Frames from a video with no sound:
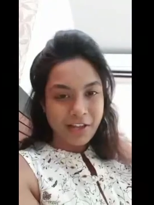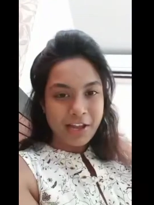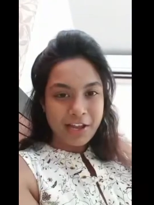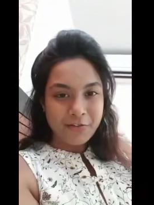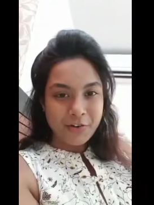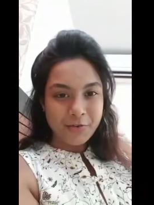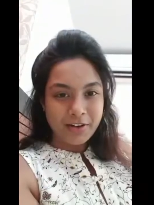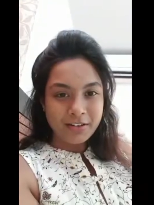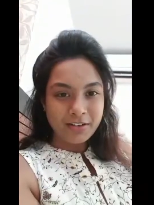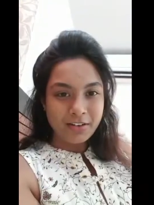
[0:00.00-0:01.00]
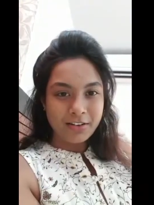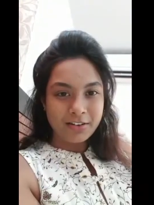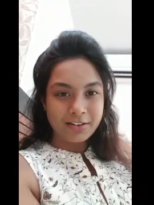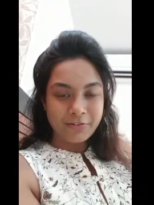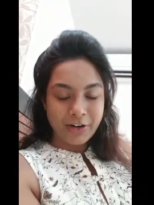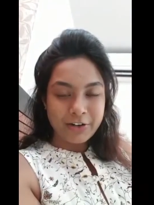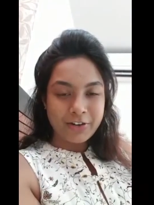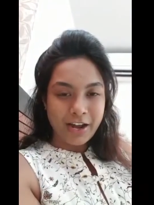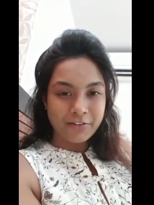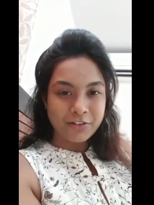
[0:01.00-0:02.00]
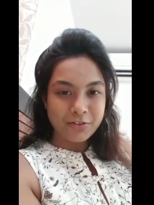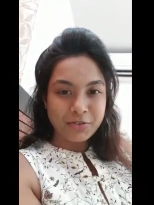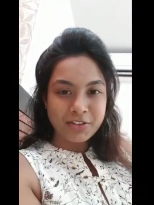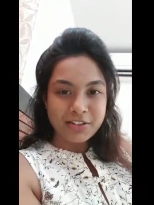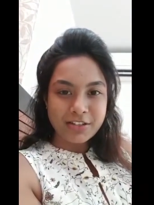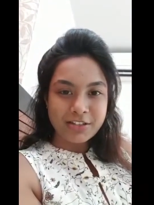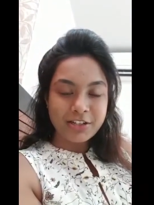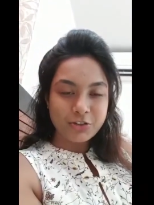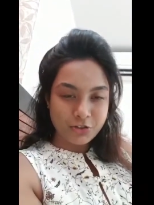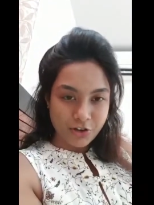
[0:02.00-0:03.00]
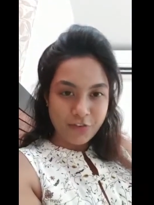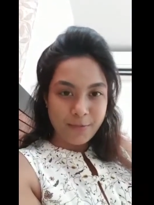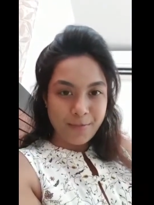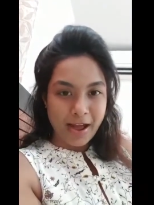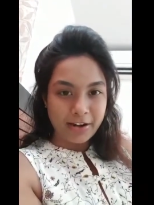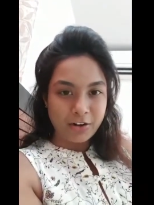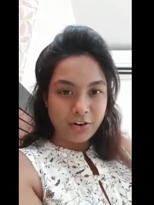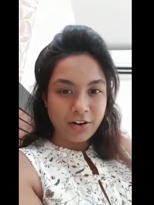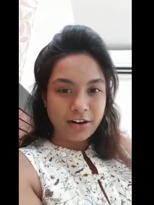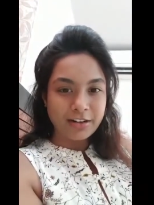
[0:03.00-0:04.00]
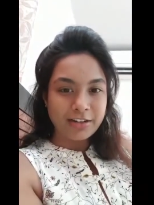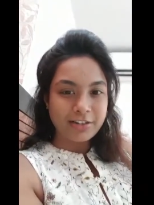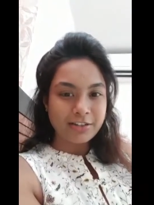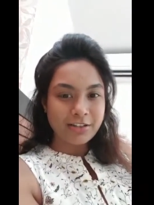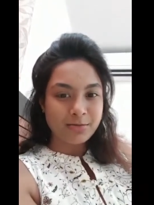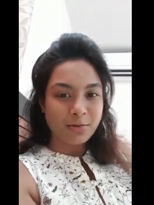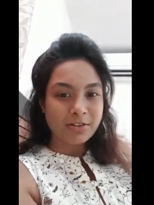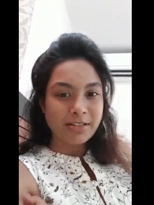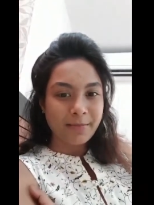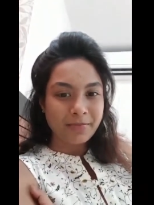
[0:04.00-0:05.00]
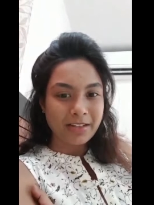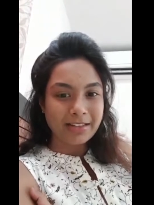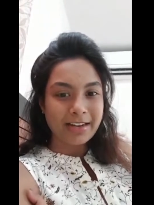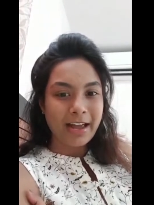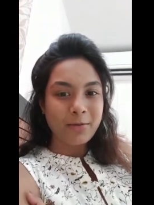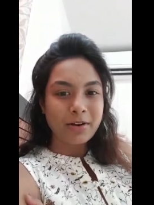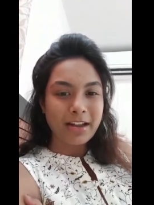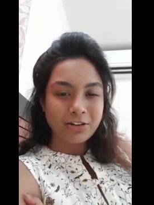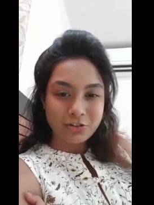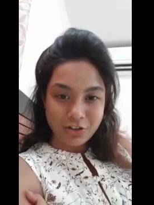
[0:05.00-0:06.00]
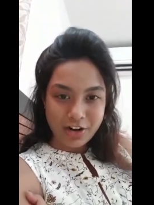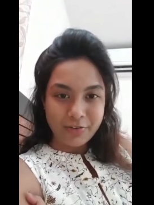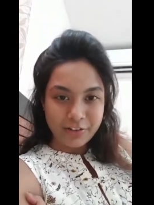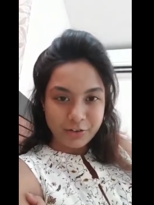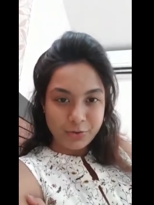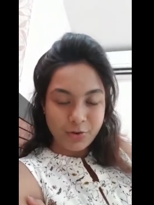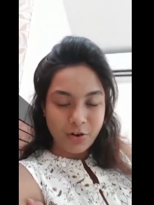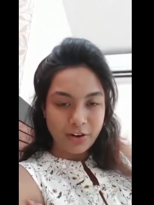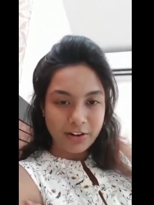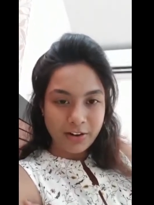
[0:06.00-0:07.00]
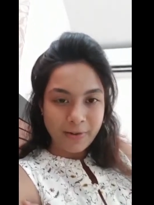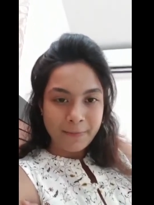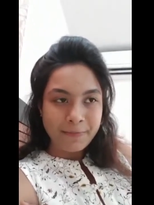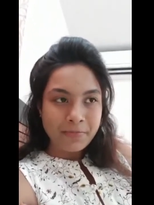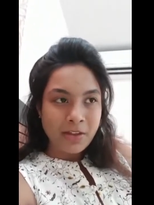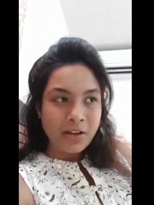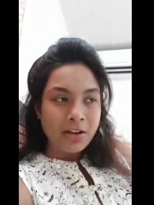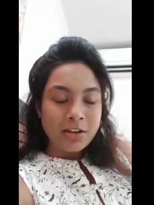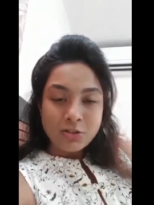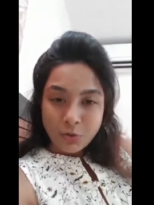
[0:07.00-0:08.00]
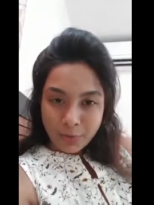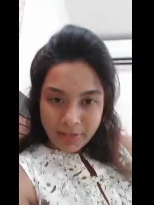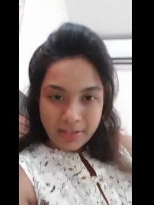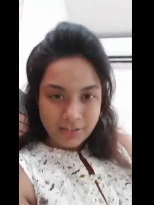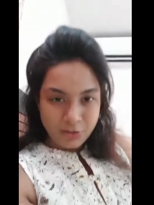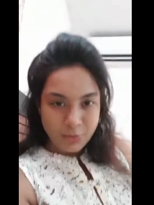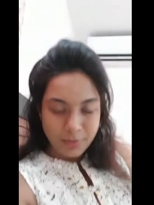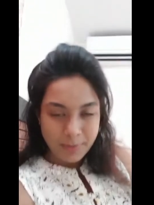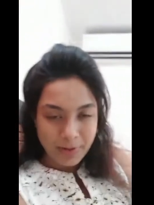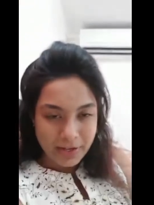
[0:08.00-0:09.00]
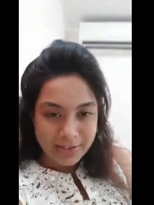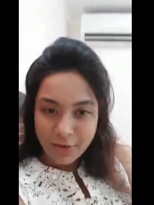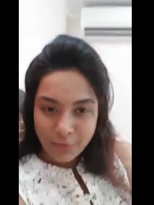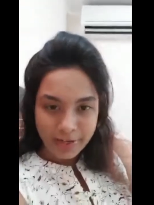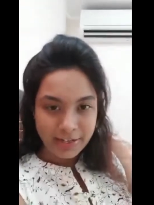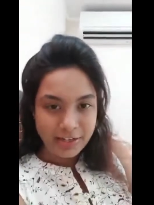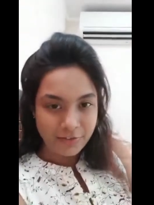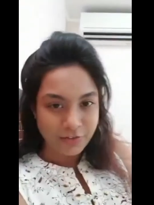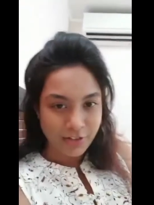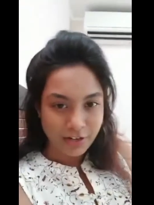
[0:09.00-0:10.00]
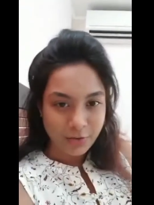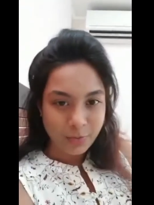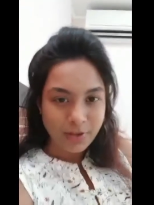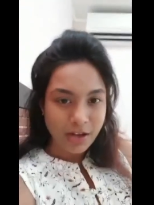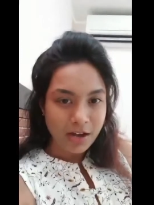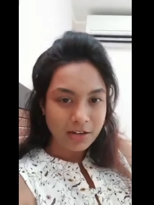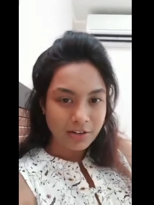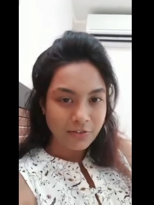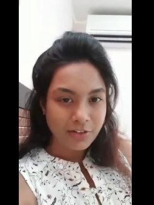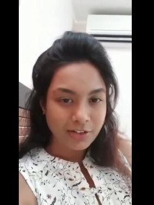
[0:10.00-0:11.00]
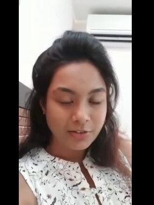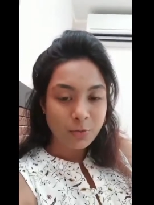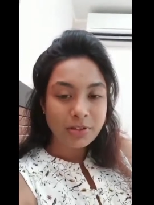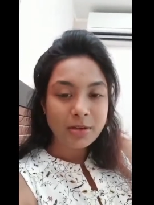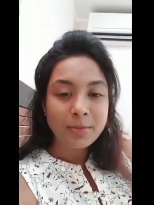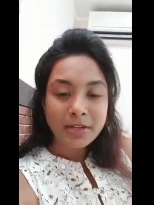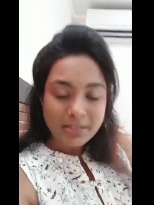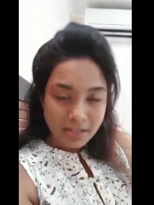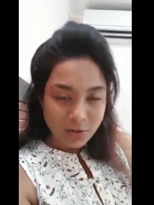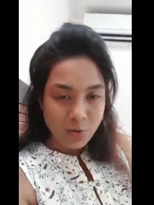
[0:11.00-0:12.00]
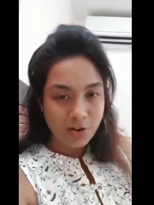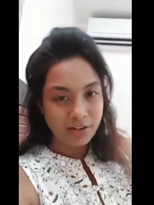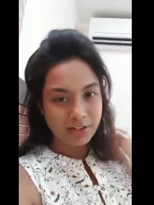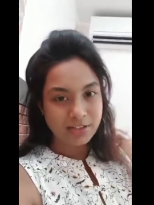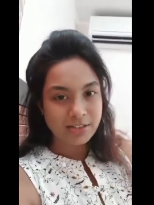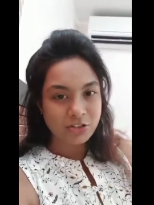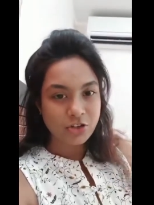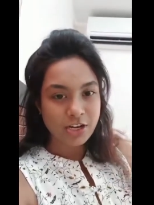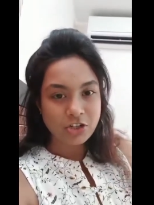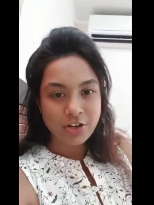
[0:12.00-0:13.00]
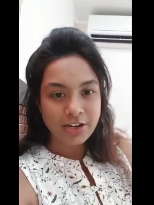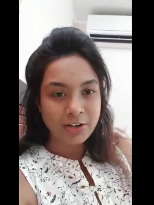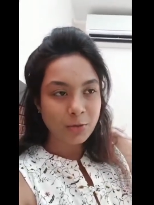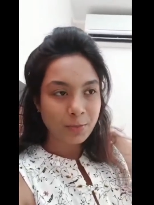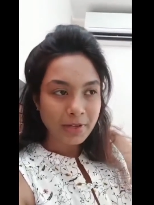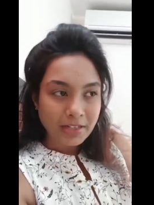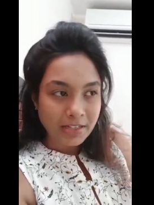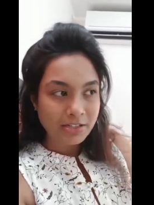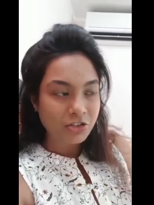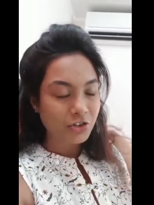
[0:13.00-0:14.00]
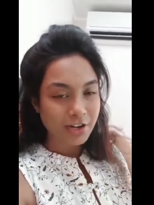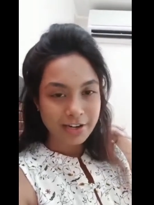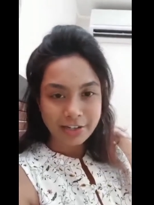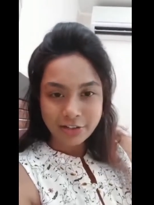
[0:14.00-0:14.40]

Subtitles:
Hey everyone, very good afternoon. This is Sindhuja from Bangalore, and here's a small something that I would like to share with you all. So we as human beings are very gifted. We are gifted with amazing qualities such as sharing opinions, sharing